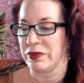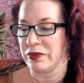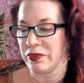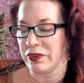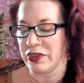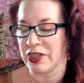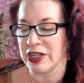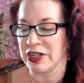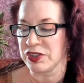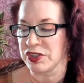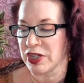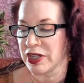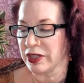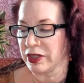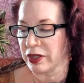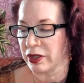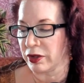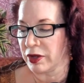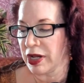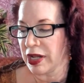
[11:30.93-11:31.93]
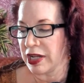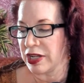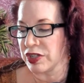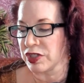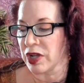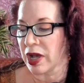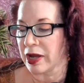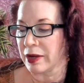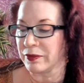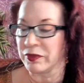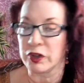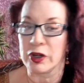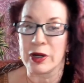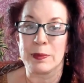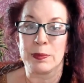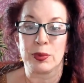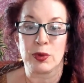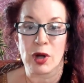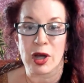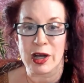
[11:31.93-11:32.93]
things in there. He's got a very
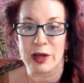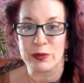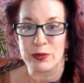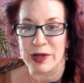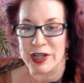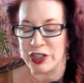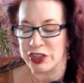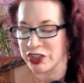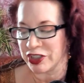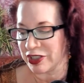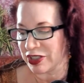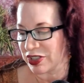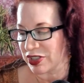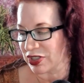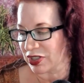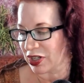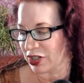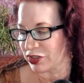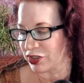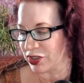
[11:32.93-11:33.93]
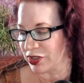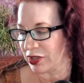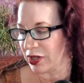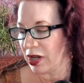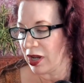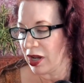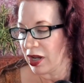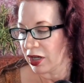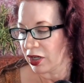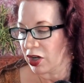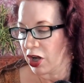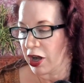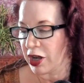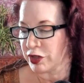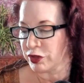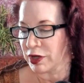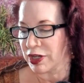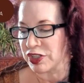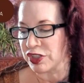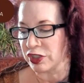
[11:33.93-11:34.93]
broad-ranging discussion,
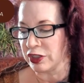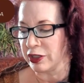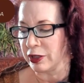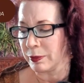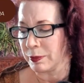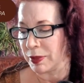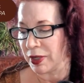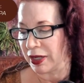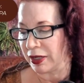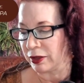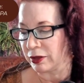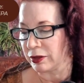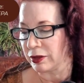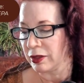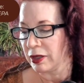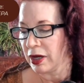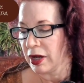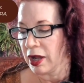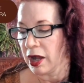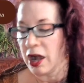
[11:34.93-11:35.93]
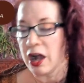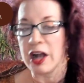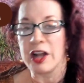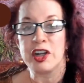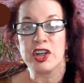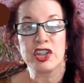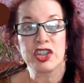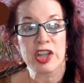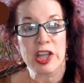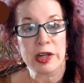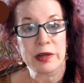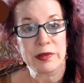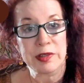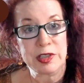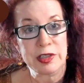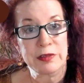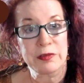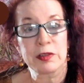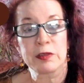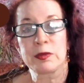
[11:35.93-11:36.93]
contrast and compare, on
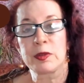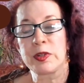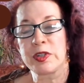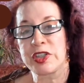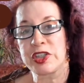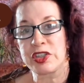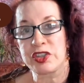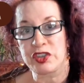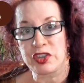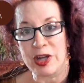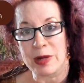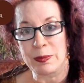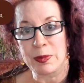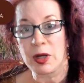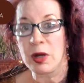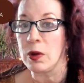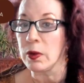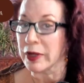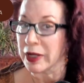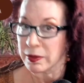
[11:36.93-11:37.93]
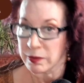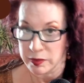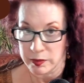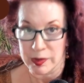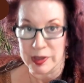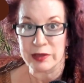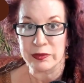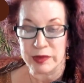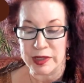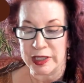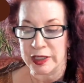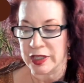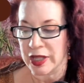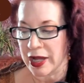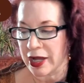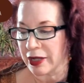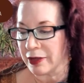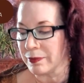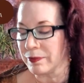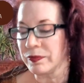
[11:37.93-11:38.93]
generative versus JEPA. Okay, we want to read
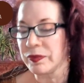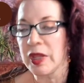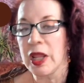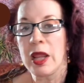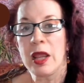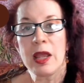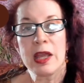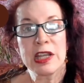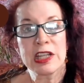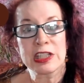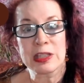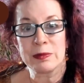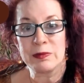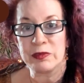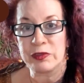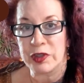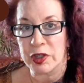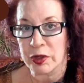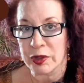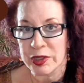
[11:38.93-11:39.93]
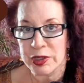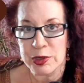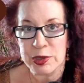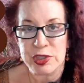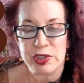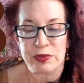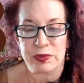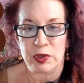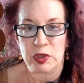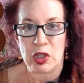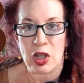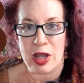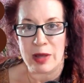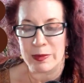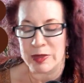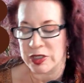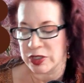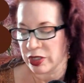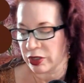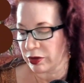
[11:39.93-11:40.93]
that. Some very useful
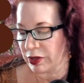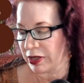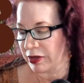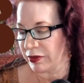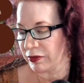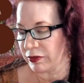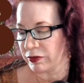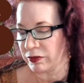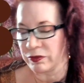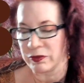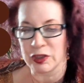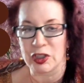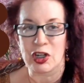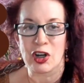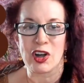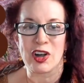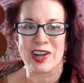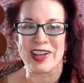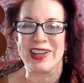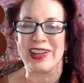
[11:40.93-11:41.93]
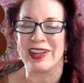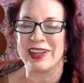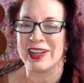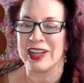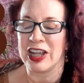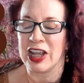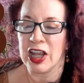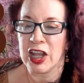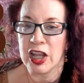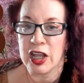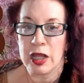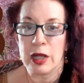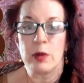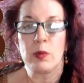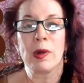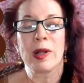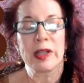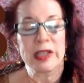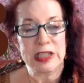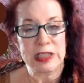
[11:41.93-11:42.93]
commentary regarding,
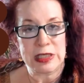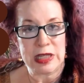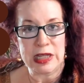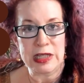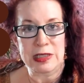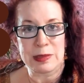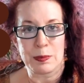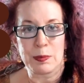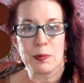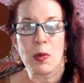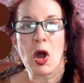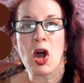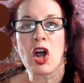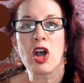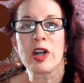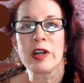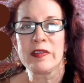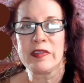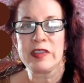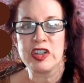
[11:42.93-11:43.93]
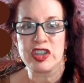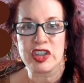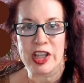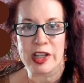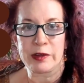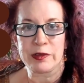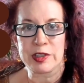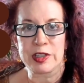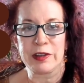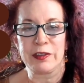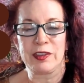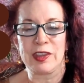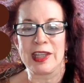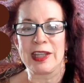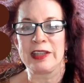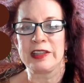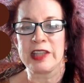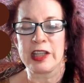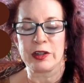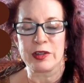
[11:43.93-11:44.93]
well, it's part of the generative
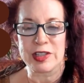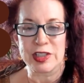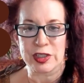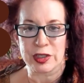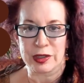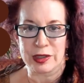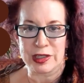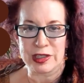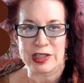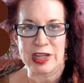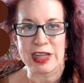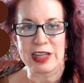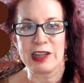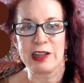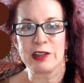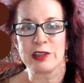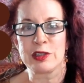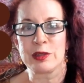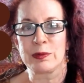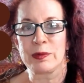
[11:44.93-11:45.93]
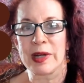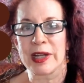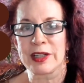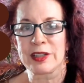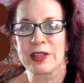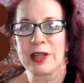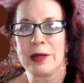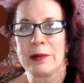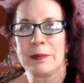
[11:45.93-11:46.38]
thing. There he's taking a direct